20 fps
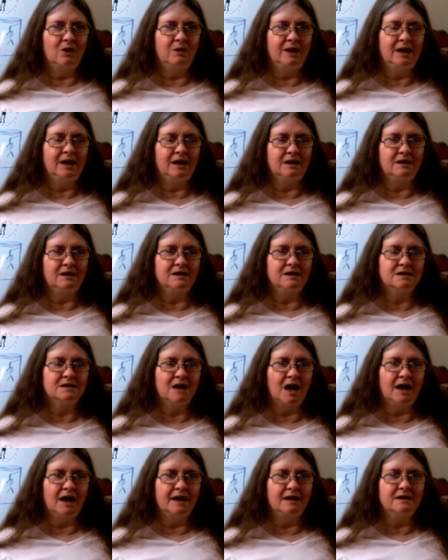So
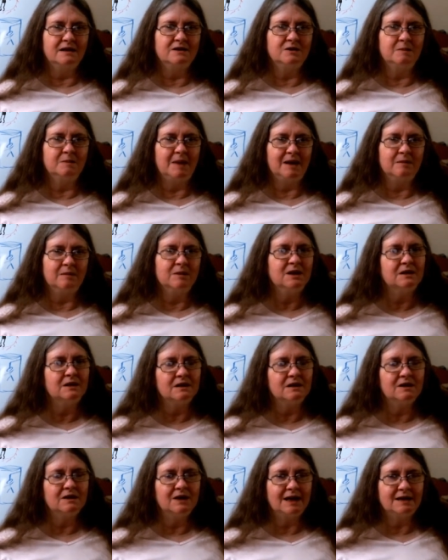he decided to
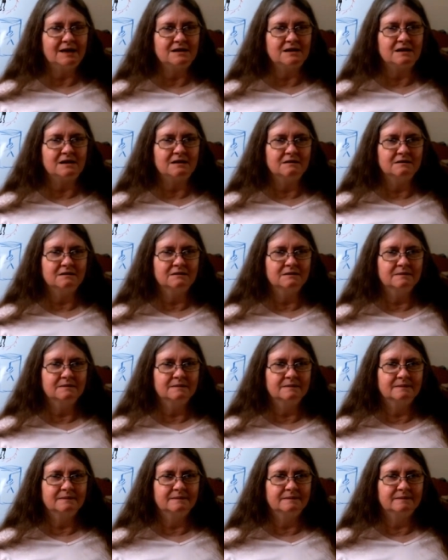make me look
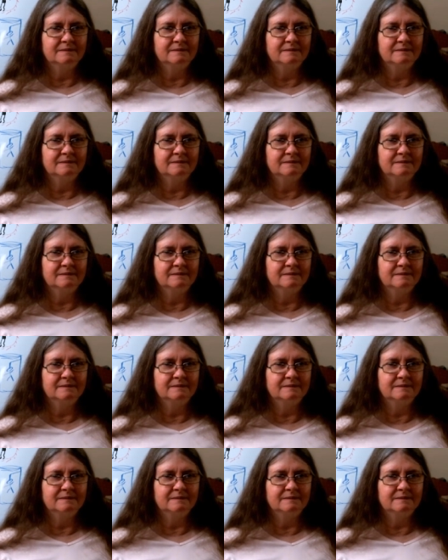crazy.